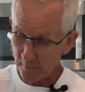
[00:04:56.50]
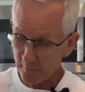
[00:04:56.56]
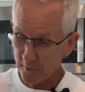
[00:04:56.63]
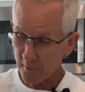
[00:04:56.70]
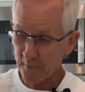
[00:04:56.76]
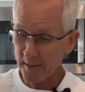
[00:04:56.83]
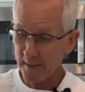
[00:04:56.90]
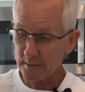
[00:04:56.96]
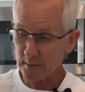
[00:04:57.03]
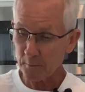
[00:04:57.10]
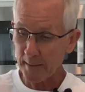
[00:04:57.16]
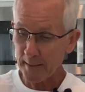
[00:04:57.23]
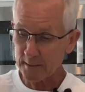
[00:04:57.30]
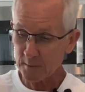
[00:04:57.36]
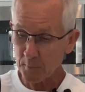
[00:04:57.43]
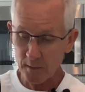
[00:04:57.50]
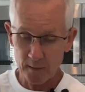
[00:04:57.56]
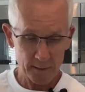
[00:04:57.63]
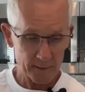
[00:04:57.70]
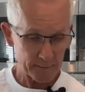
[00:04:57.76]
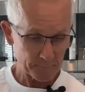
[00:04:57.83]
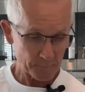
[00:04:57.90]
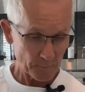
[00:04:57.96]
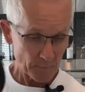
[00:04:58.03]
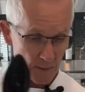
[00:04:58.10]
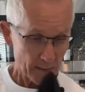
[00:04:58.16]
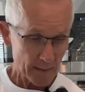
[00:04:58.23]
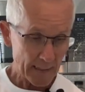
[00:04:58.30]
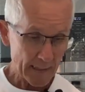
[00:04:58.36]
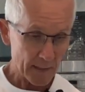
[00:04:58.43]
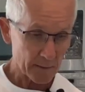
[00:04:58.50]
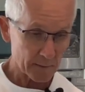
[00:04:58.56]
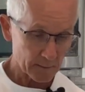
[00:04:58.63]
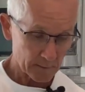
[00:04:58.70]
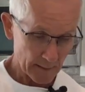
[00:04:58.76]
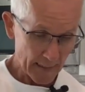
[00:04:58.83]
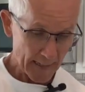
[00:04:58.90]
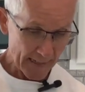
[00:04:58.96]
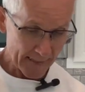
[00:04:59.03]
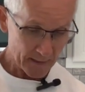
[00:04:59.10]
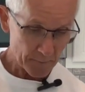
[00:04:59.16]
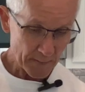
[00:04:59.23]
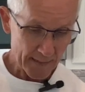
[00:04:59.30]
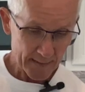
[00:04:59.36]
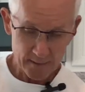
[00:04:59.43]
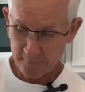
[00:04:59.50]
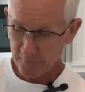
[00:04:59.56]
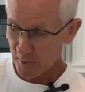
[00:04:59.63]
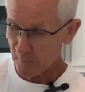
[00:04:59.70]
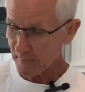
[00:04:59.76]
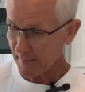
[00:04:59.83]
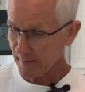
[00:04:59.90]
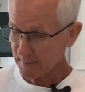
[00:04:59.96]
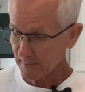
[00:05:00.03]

through things, a bad spot. I'll add it back in a few minutes.